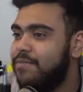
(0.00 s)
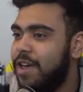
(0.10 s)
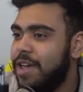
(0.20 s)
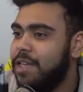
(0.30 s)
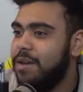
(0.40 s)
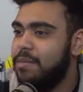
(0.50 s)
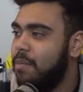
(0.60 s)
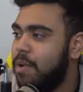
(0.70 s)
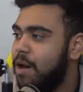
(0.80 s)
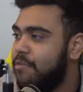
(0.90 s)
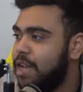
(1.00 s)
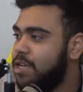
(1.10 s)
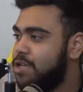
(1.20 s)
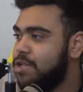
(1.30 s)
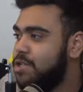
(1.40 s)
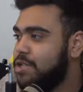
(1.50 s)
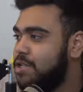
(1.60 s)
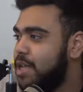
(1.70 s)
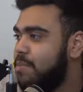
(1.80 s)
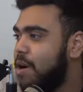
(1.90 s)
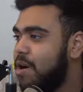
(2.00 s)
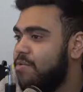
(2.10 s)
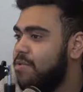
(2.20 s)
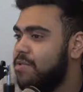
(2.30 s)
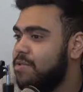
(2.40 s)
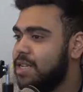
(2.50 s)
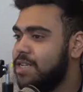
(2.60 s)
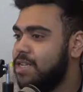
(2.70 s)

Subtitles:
Fucking Avengers, like Marvel, Disney,